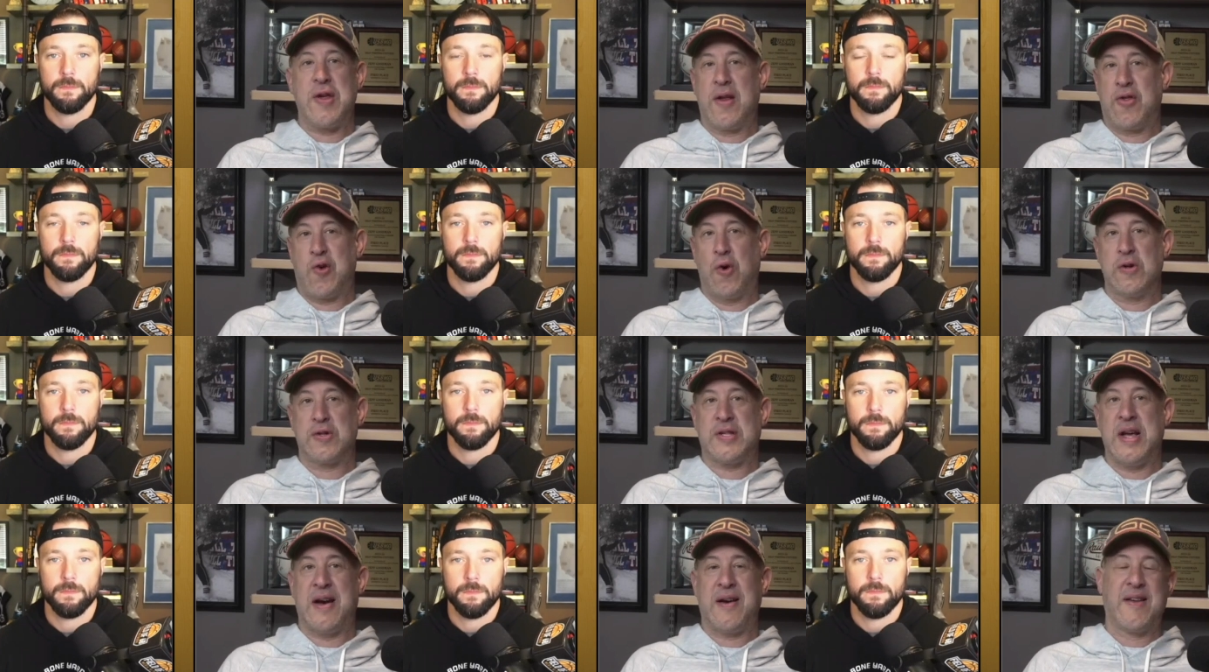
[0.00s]
Speaker 1: at
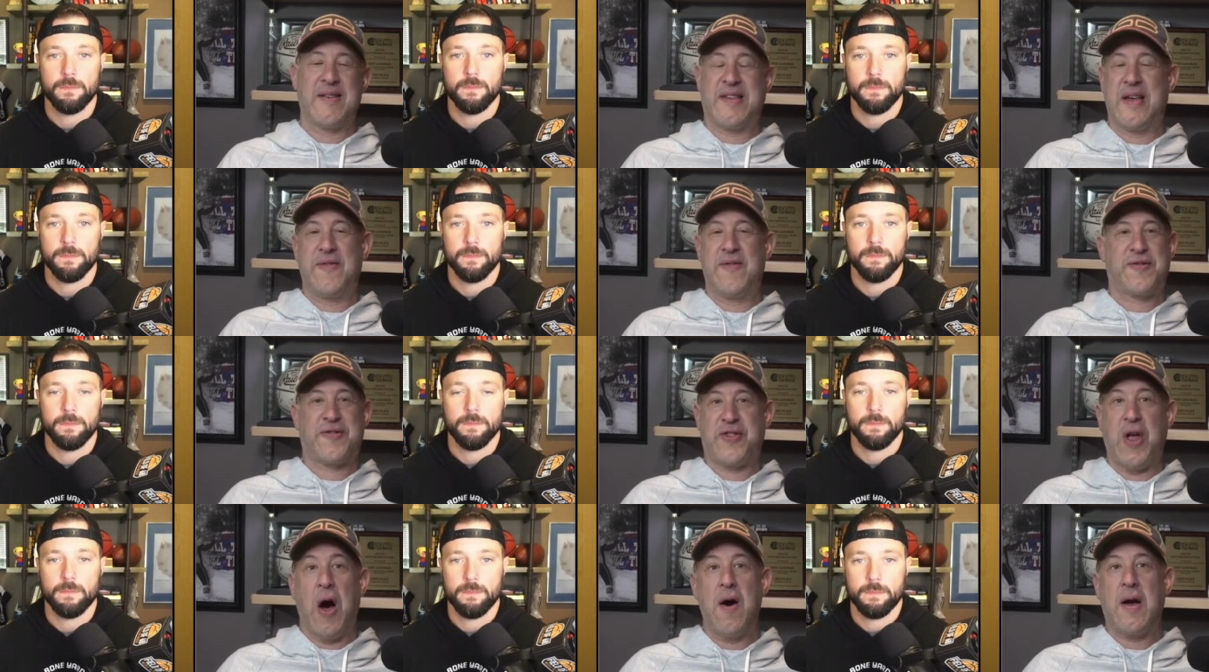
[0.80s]
Georgetown because they've
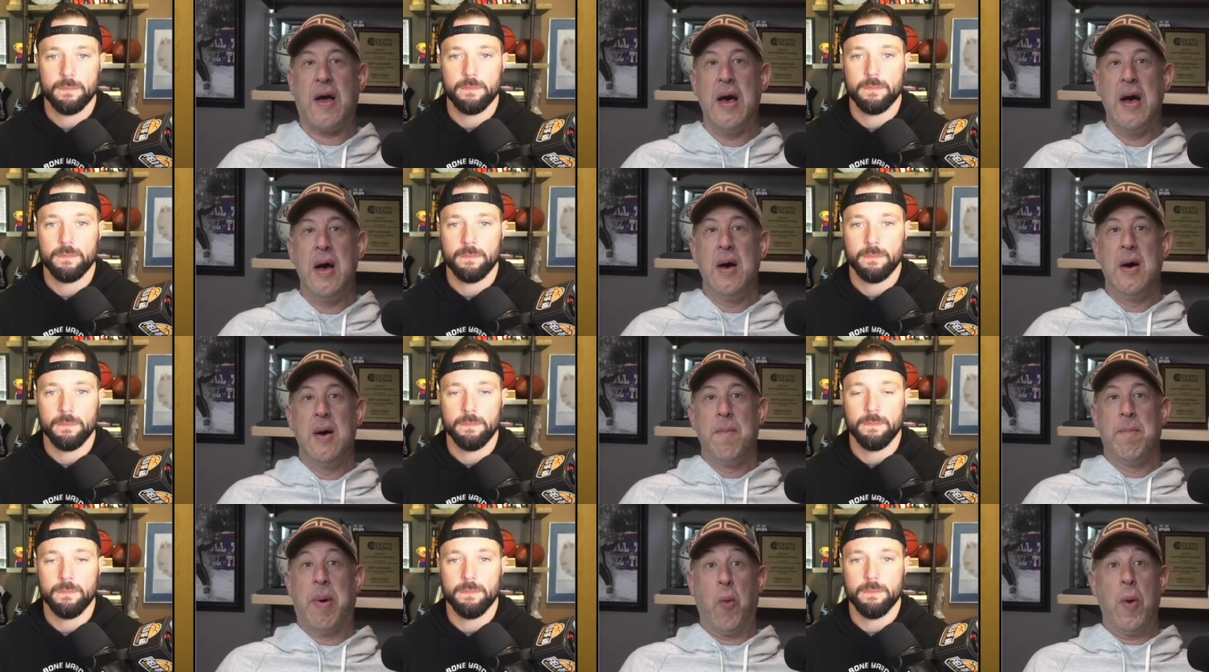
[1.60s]
stunk,
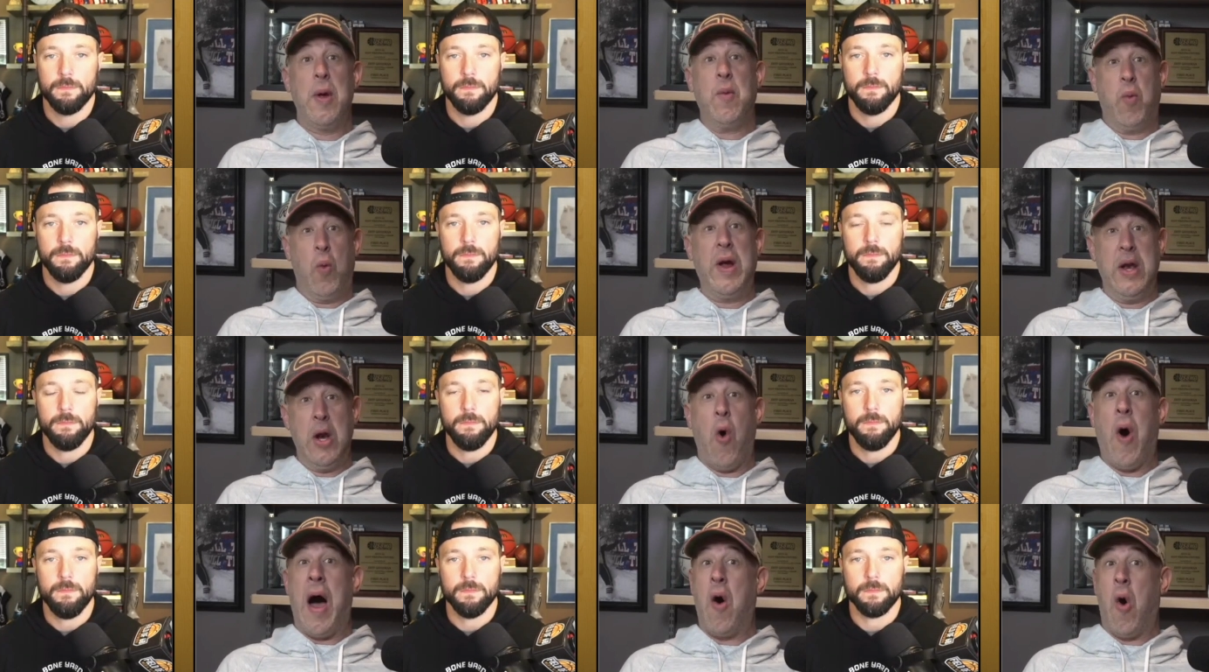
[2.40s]
but we we
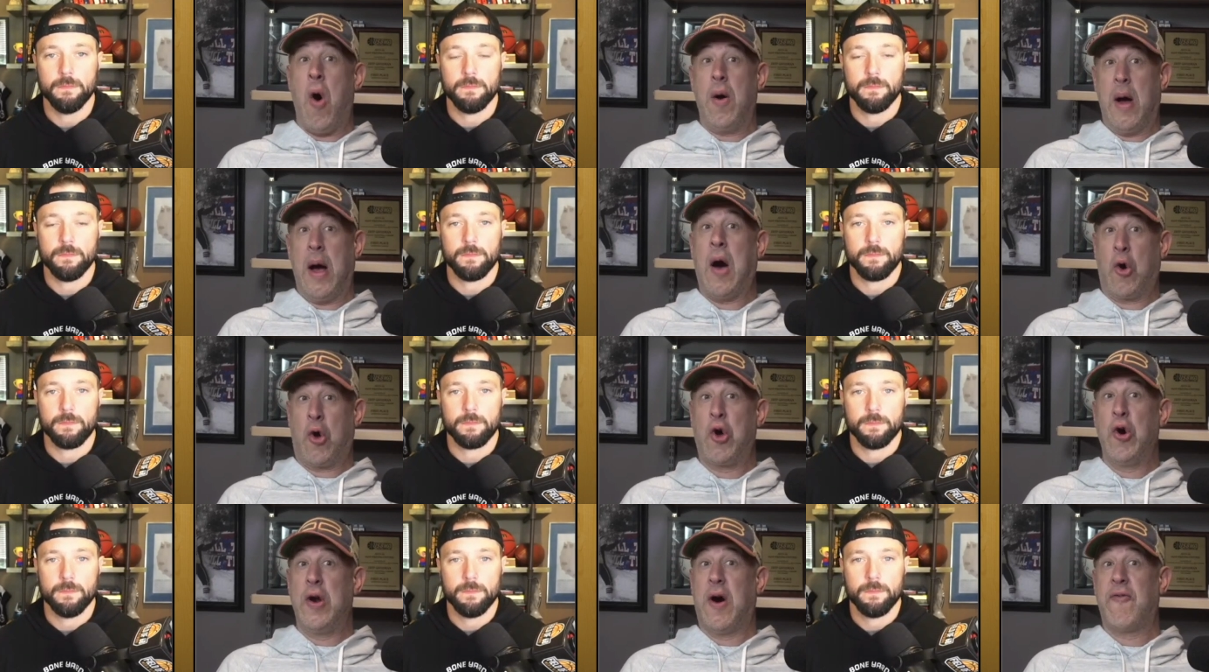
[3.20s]
know how how
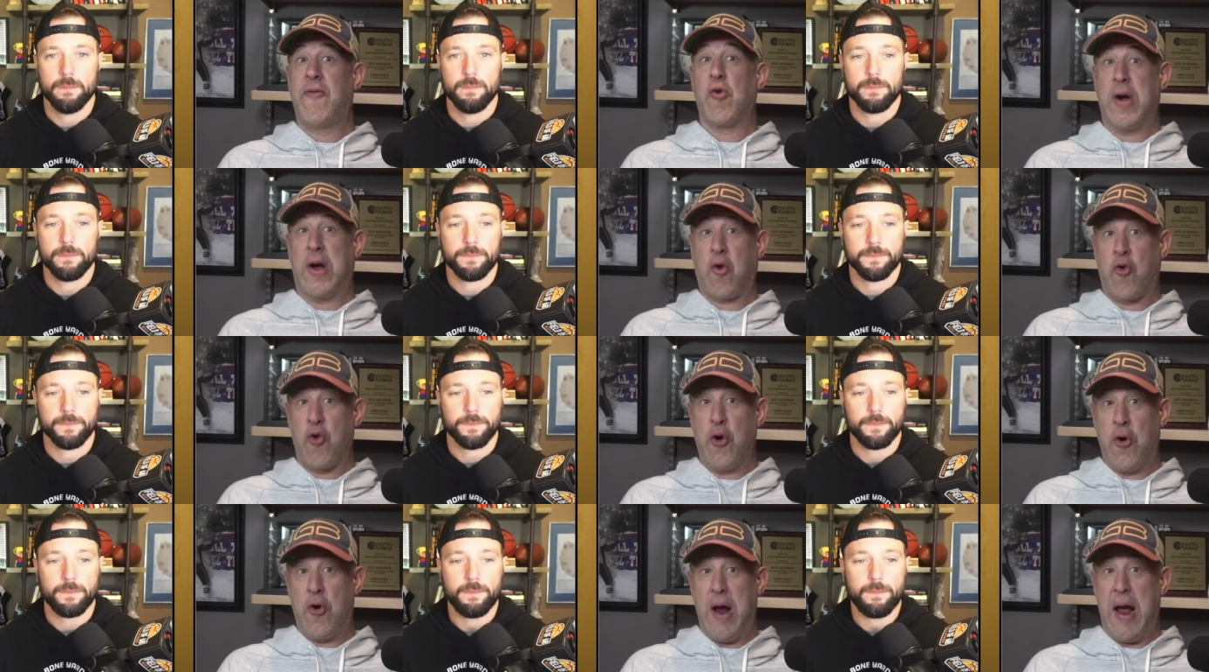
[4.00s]
good of a
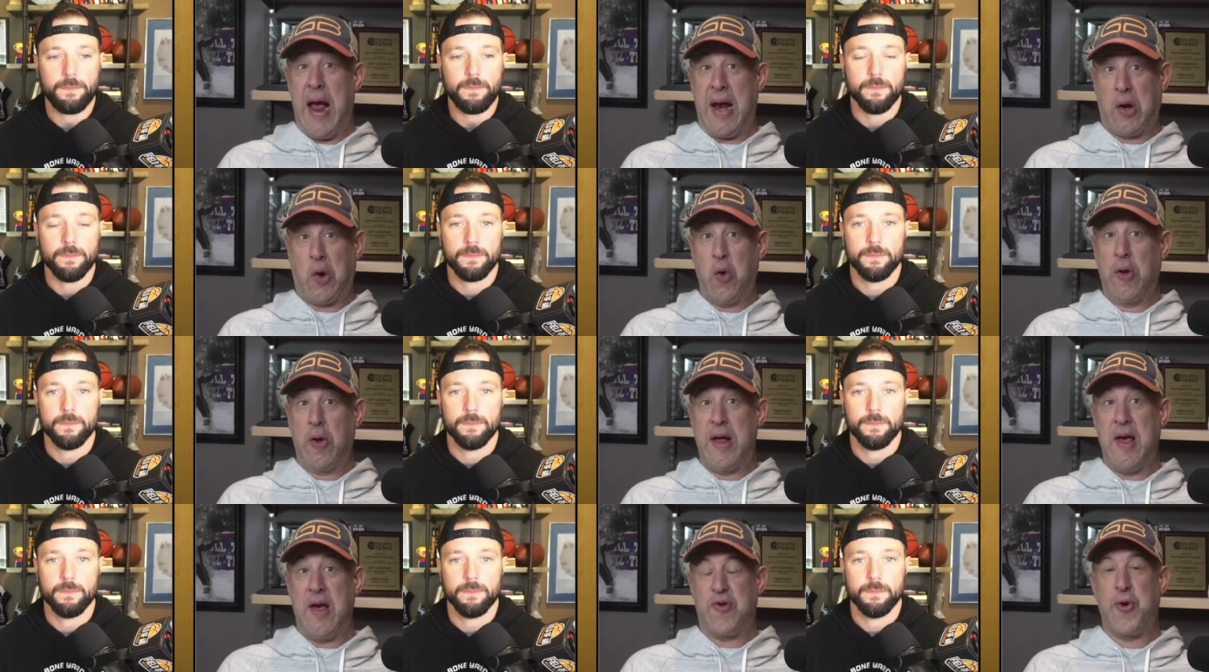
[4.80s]
recruiter Ed
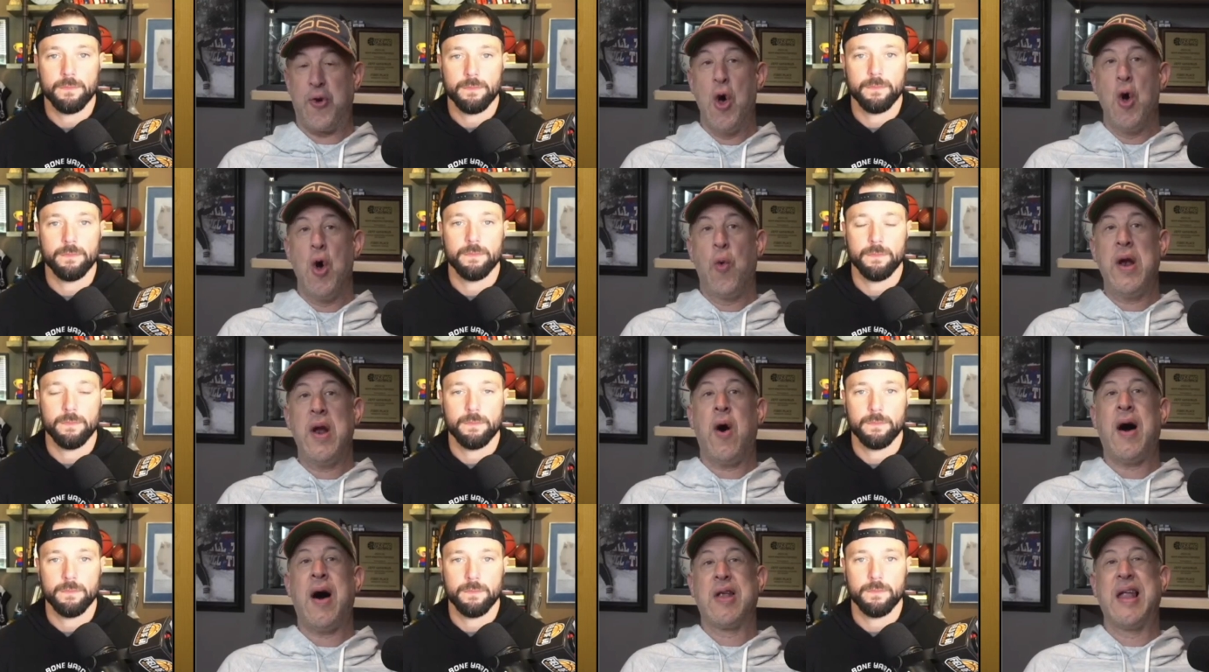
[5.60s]
Cooley is. We know
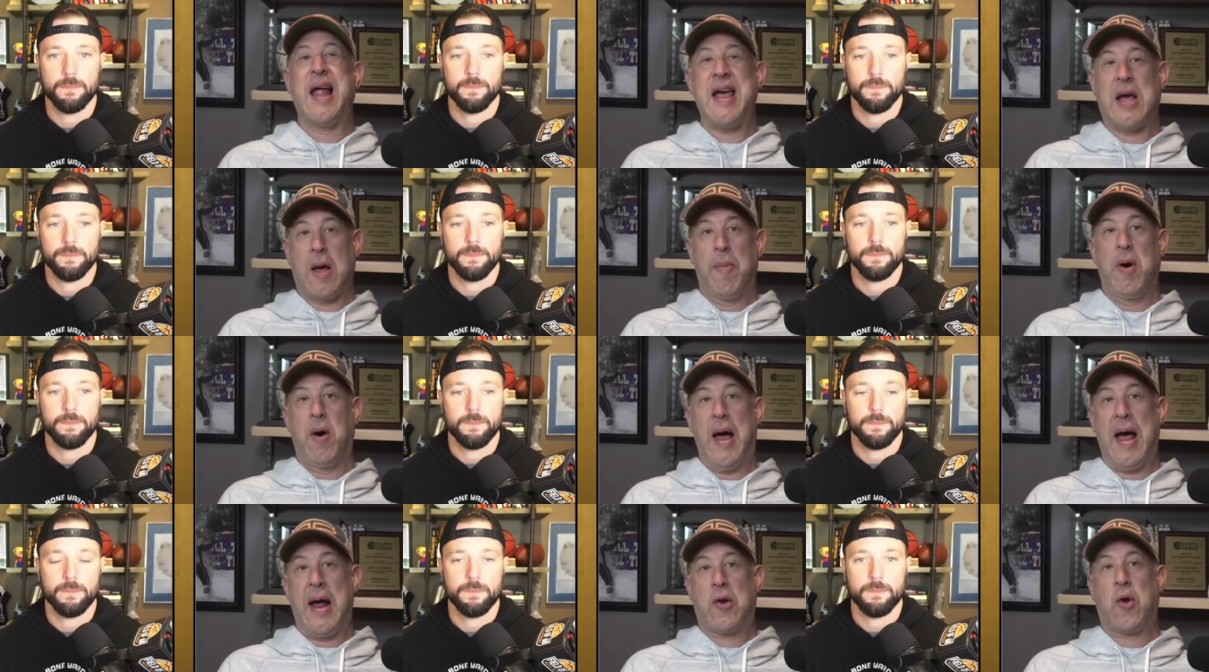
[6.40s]
how likable
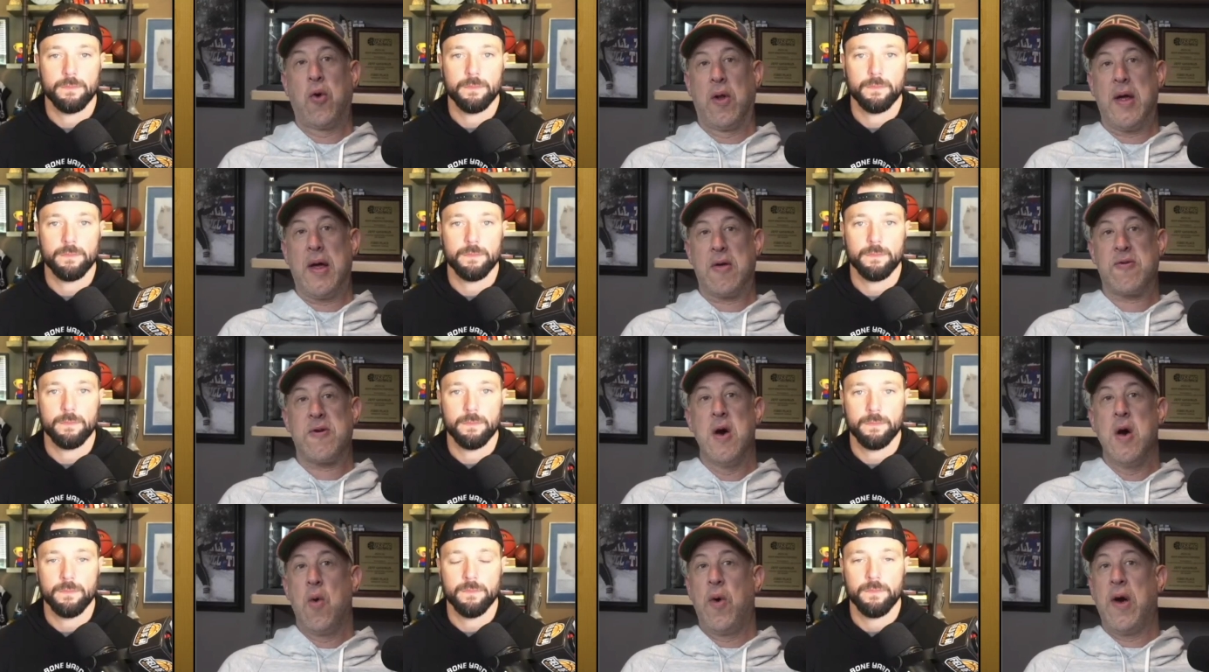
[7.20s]
Ed Cooley is.
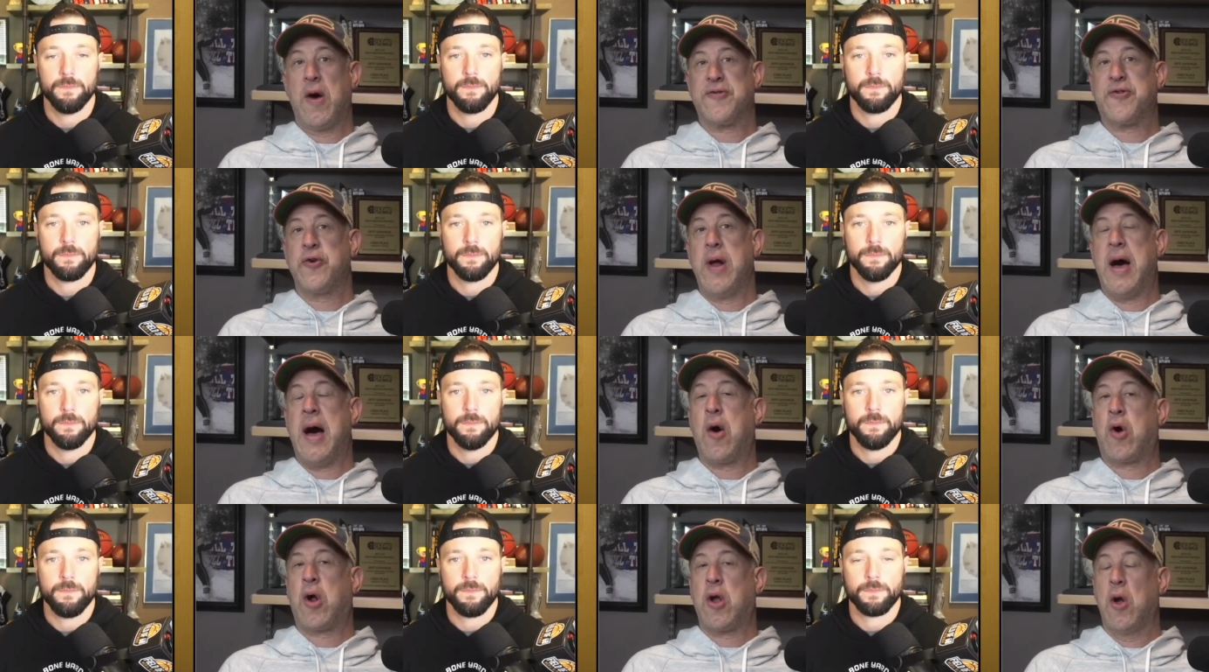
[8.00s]
We also know
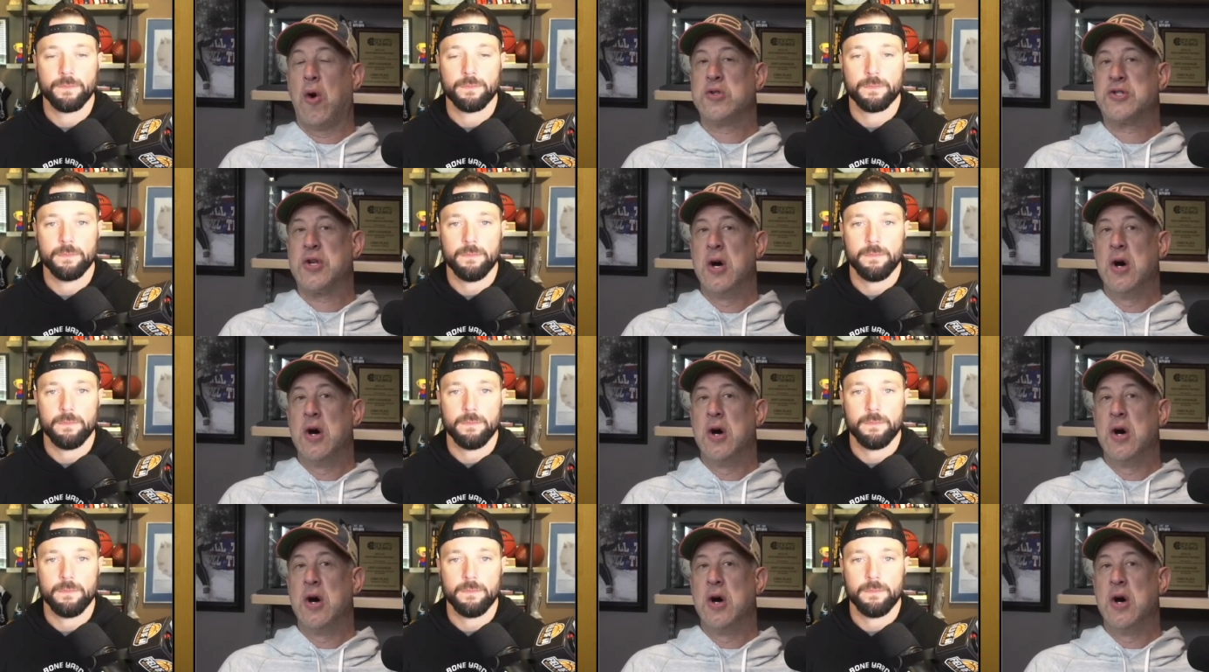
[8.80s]
how close